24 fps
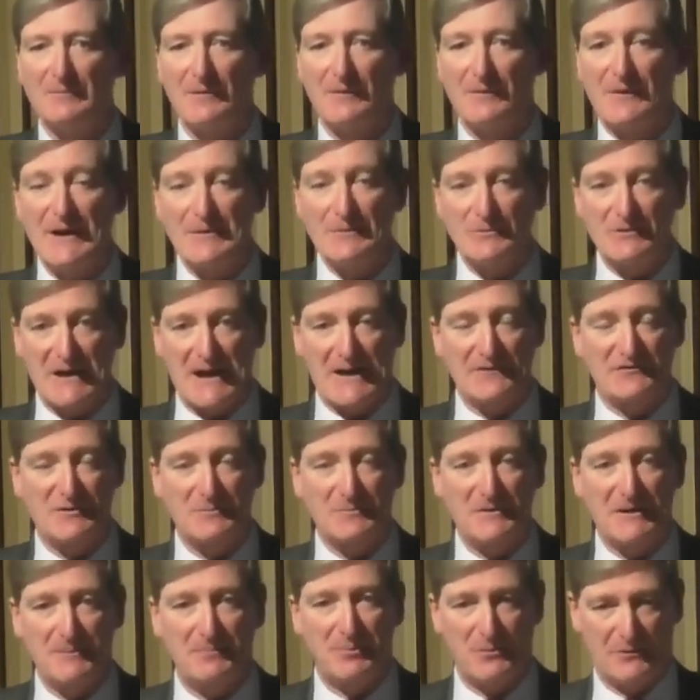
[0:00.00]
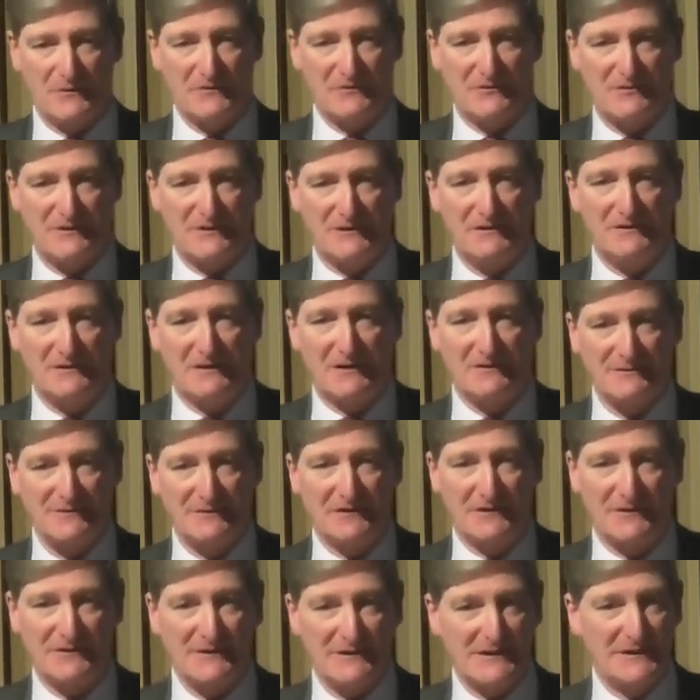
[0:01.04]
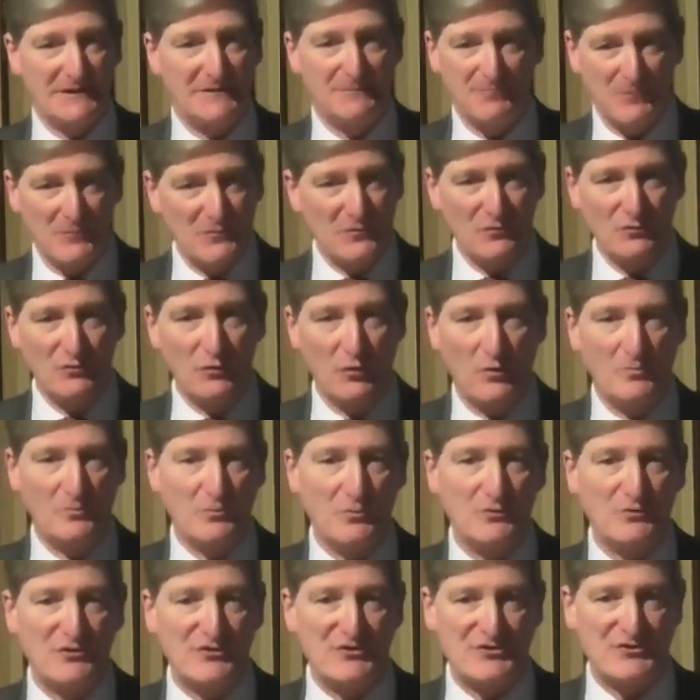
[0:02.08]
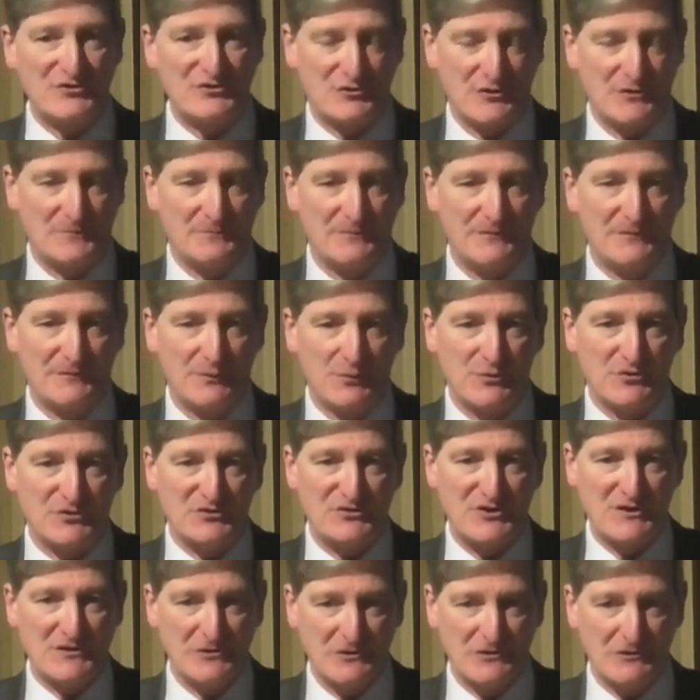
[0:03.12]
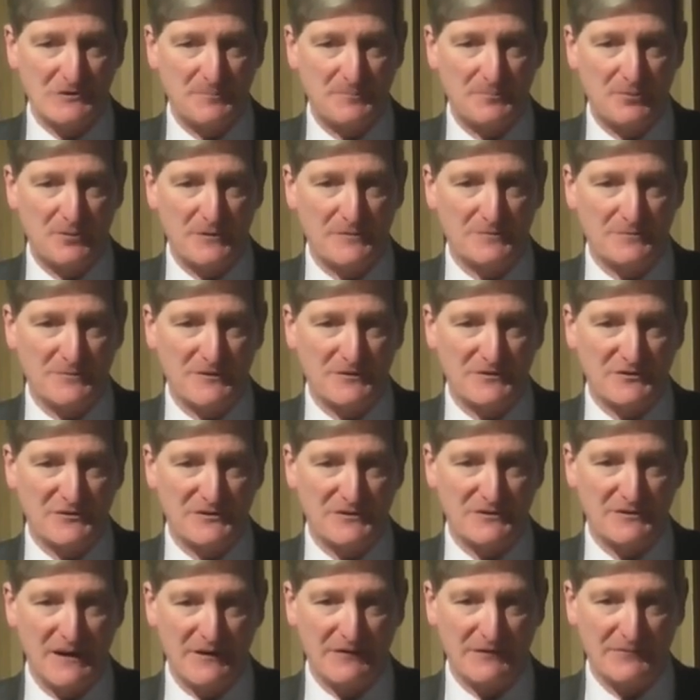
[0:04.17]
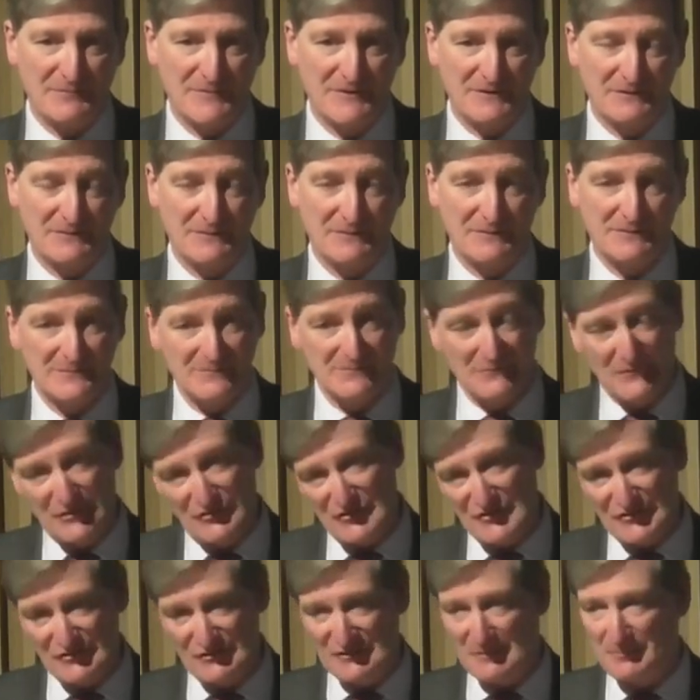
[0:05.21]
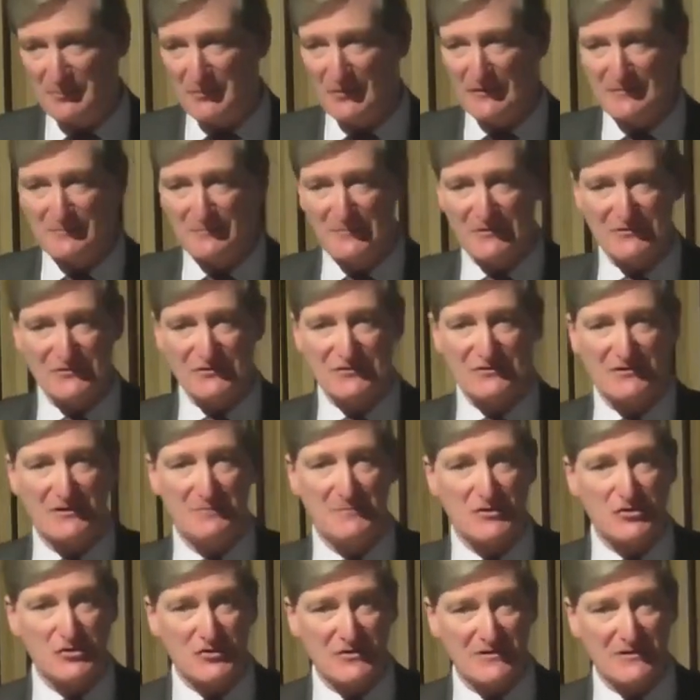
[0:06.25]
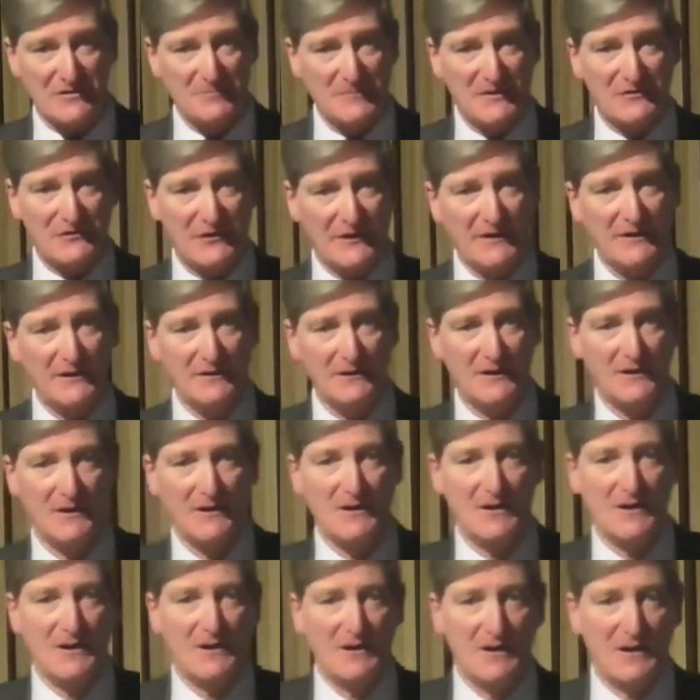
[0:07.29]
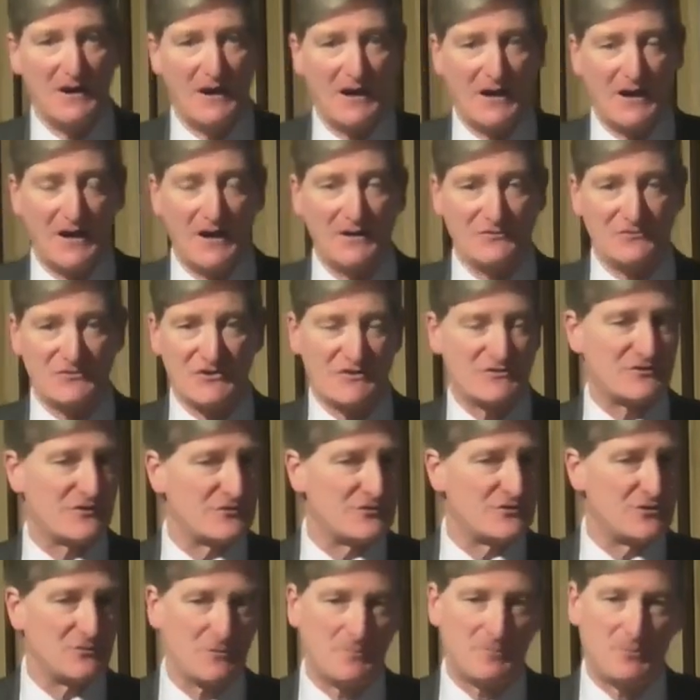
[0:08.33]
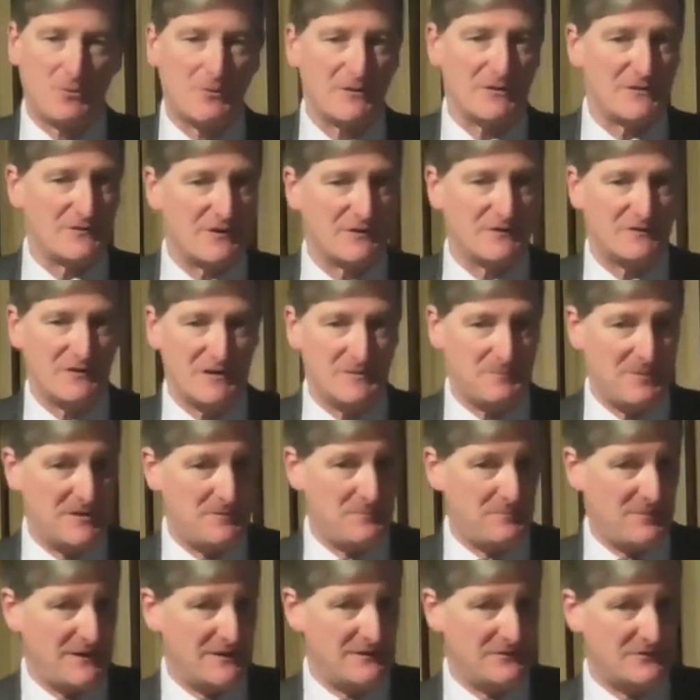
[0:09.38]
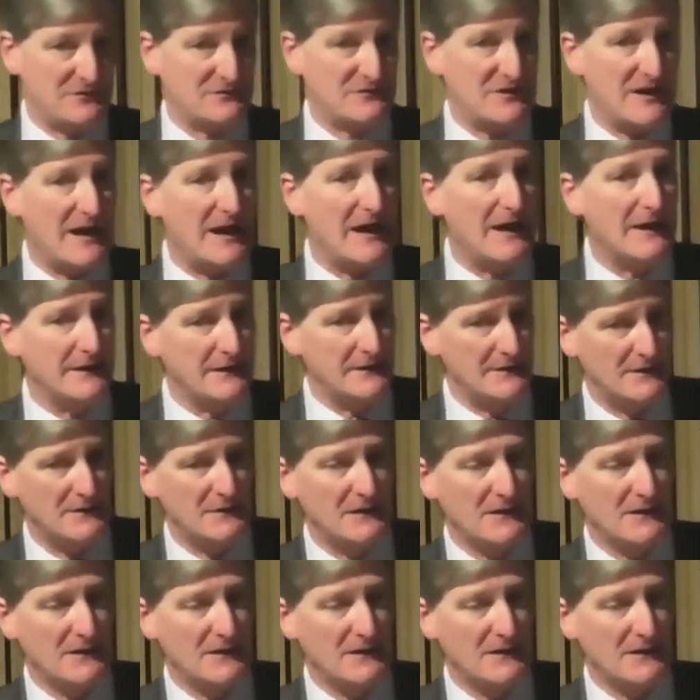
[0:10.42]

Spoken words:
They would have to be appointed under the normal system for senior appointments in government, which is an appointments committee, just as you appoint the DPP today.